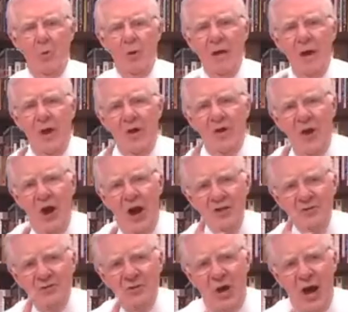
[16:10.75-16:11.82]
We are
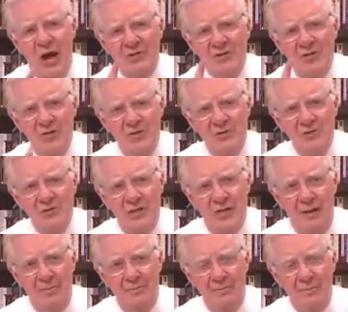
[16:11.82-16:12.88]
not taught to use
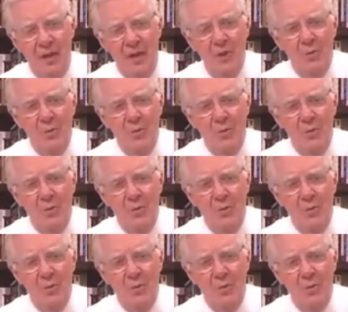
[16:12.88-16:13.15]
them.